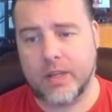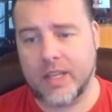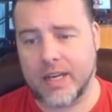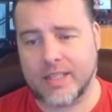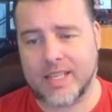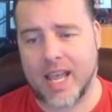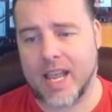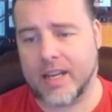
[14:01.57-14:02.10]
in
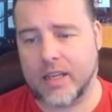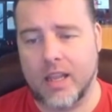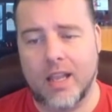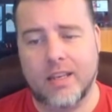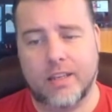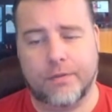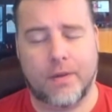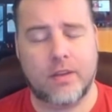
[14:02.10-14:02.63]
attack,
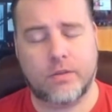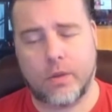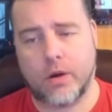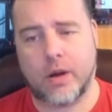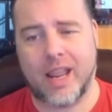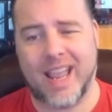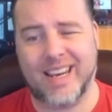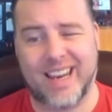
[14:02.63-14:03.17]
defense
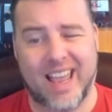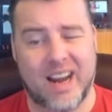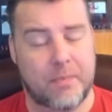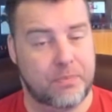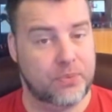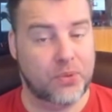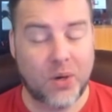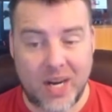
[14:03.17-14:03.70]
38, and a
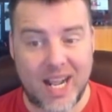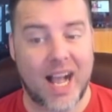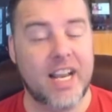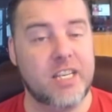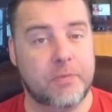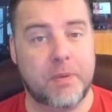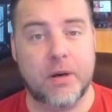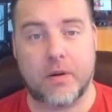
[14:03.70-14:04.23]
pretty high
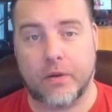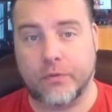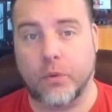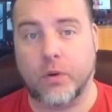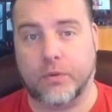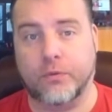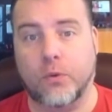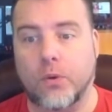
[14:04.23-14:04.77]
spirit of
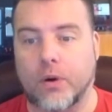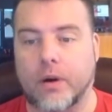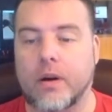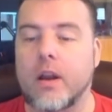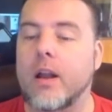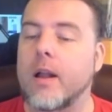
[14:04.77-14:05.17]
44.